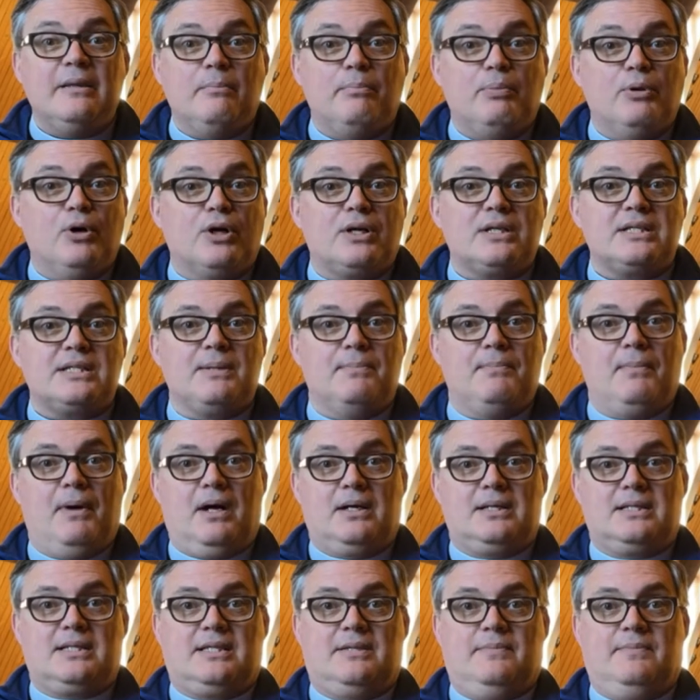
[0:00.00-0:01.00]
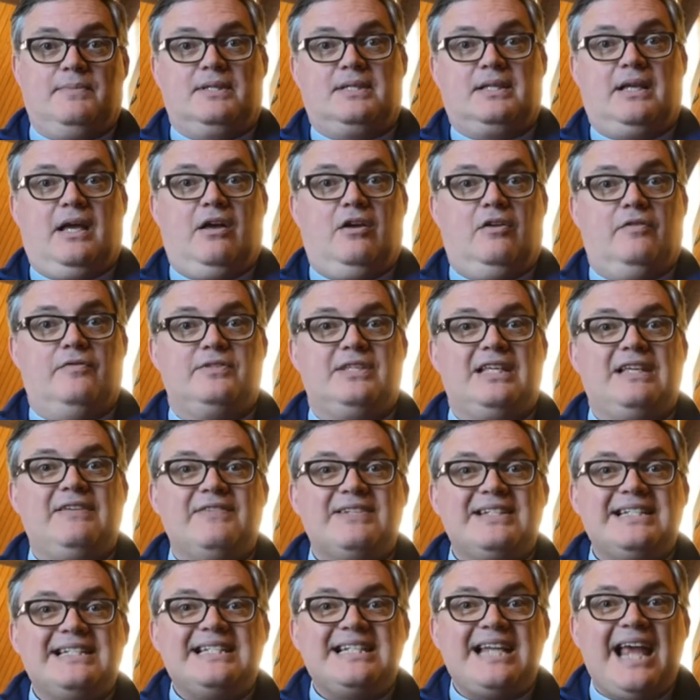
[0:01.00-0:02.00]
the books amongst themselves,
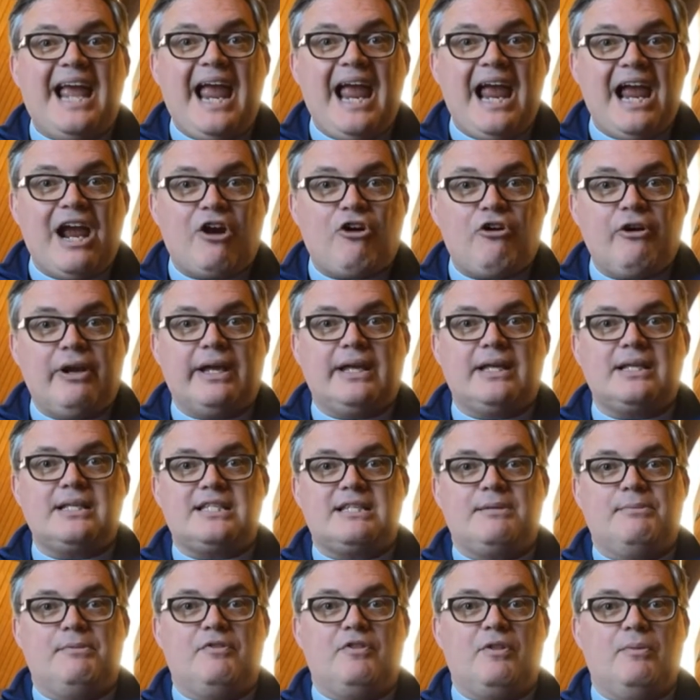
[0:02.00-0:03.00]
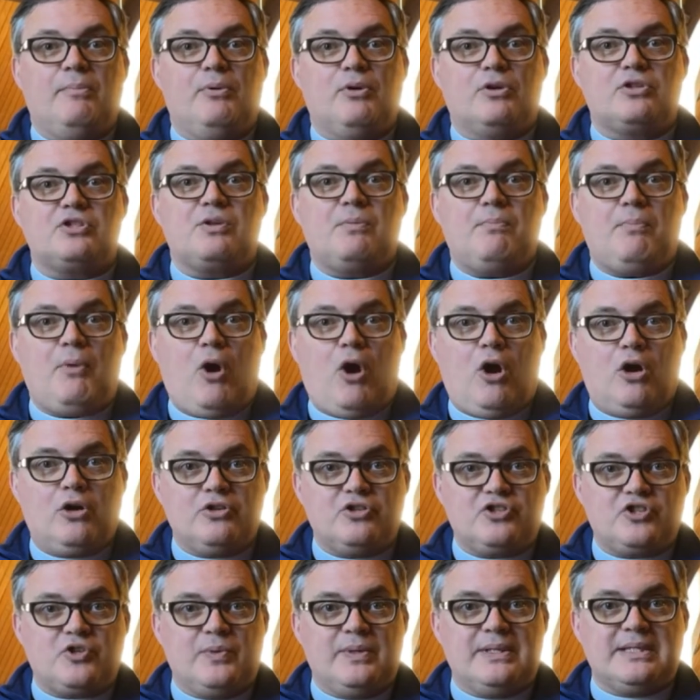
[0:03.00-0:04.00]
even tearing some of the books
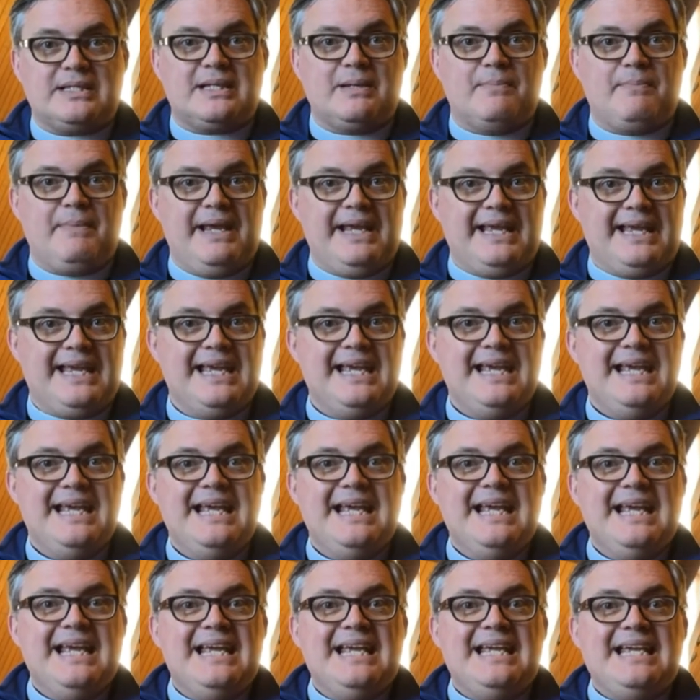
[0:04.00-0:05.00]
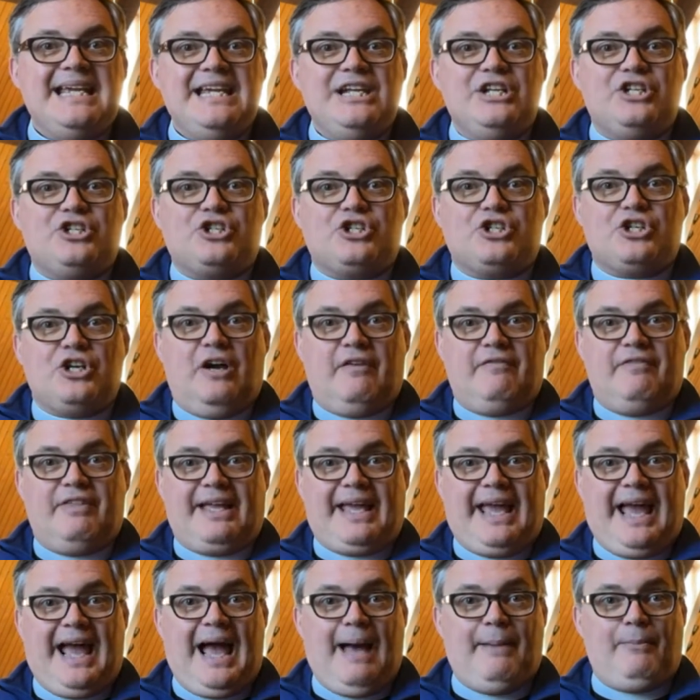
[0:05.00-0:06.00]
apart so as to make each of
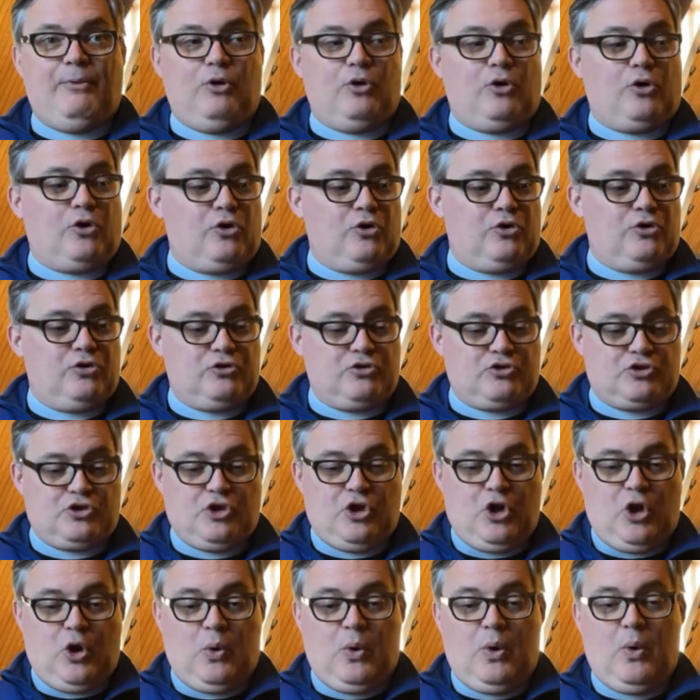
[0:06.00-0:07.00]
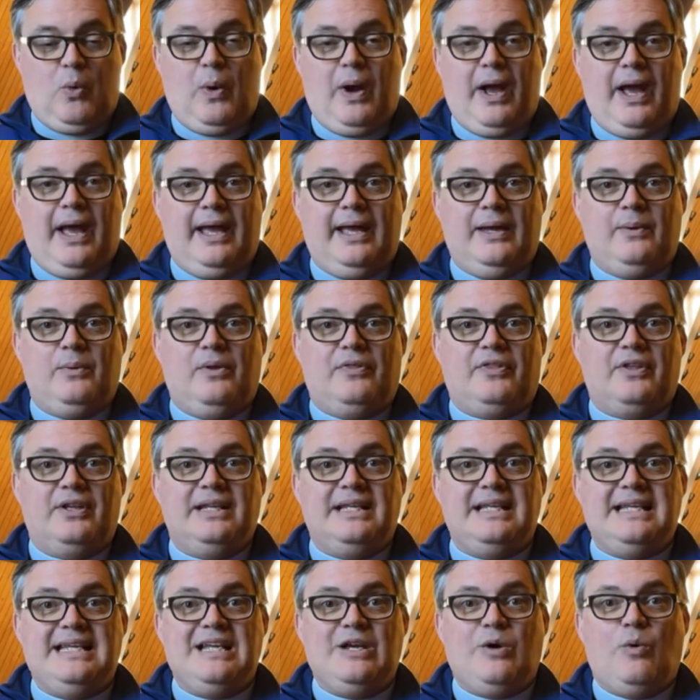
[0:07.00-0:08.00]
the camel herders go away with
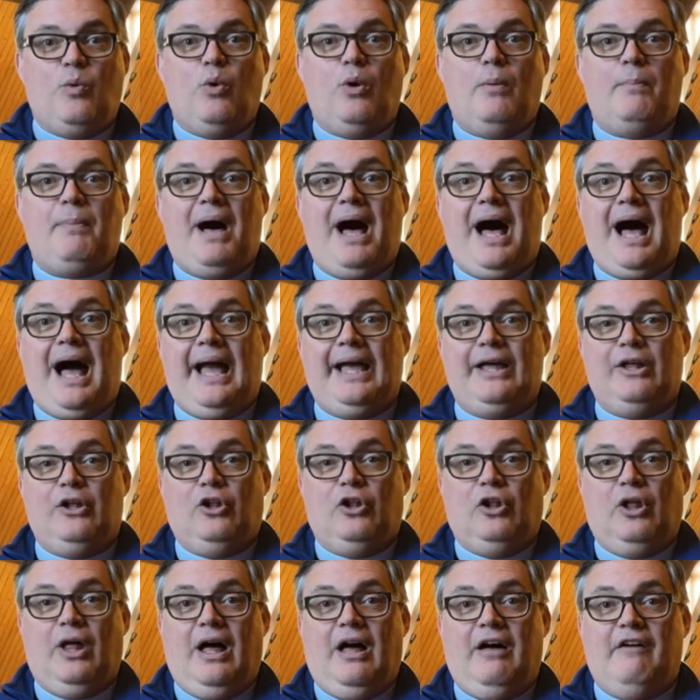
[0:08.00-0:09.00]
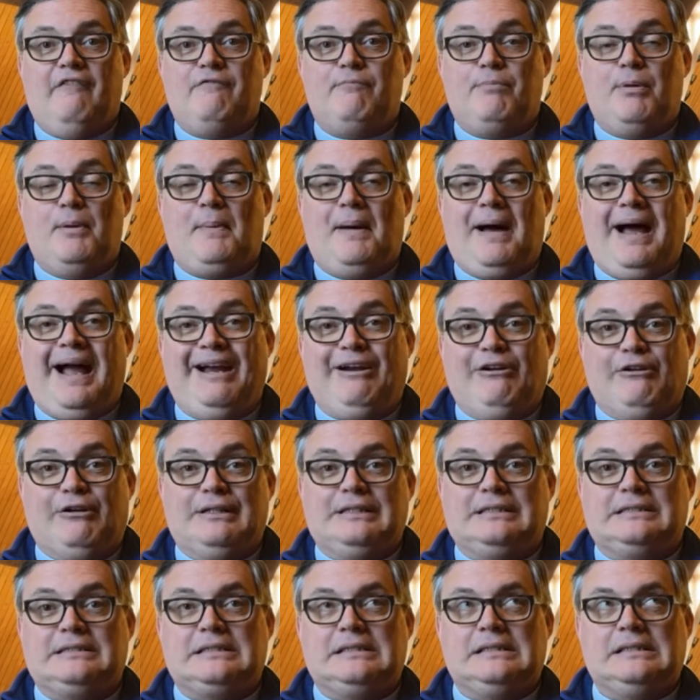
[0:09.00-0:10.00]
an equal pile of
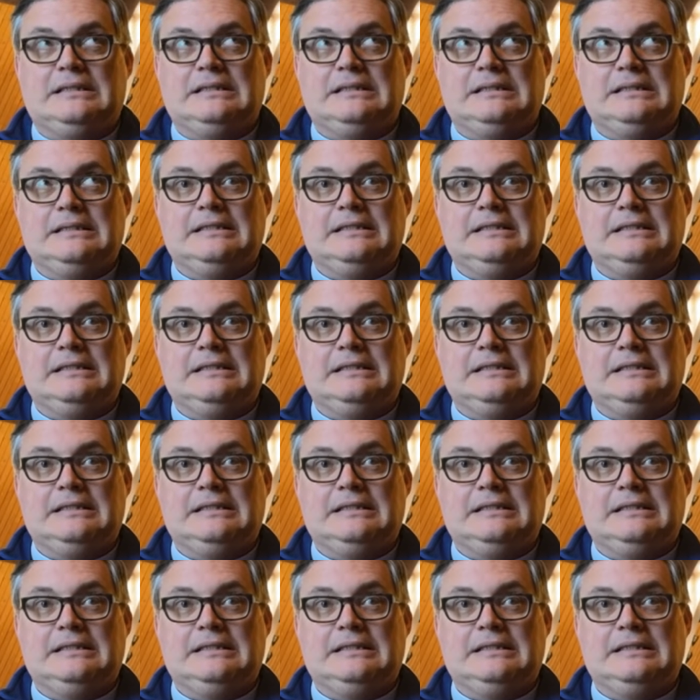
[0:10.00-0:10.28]
papyrus.